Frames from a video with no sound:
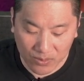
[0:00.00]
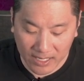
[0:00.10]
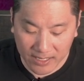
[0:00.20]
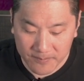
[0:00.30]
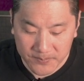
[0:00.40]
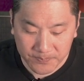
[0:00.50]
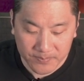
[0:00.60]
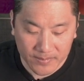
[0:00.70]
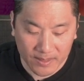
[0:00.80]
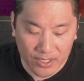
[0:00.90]
way.
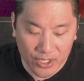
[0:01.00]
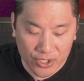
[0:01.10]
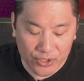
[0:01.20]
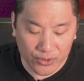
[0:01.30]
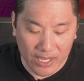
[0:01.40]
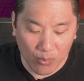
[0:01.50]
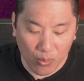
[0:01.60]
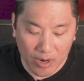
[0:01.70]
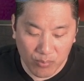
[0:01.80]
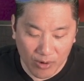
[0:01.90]
You get
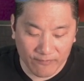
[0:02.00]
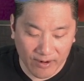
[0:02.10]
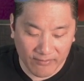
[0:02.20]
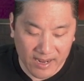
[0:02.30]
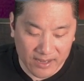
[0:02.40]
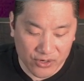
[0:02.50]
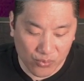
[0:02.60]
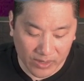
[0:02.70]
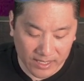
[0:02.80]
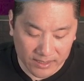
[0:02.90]
1 point for every hand you
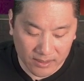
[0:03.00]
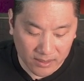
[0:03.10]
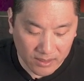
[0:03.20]
win,